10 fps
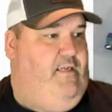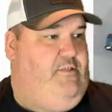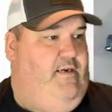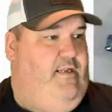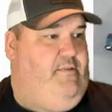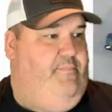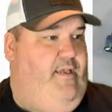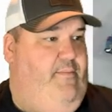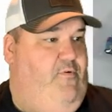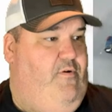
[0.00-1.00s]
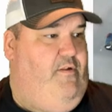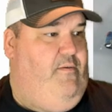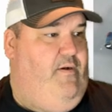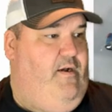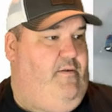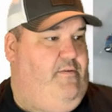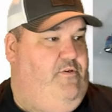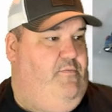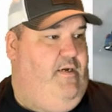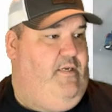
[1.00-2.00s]
I try not to pay more than a buck,
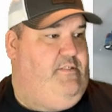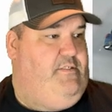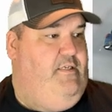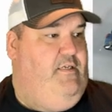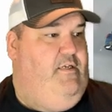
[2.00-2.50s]
two bucks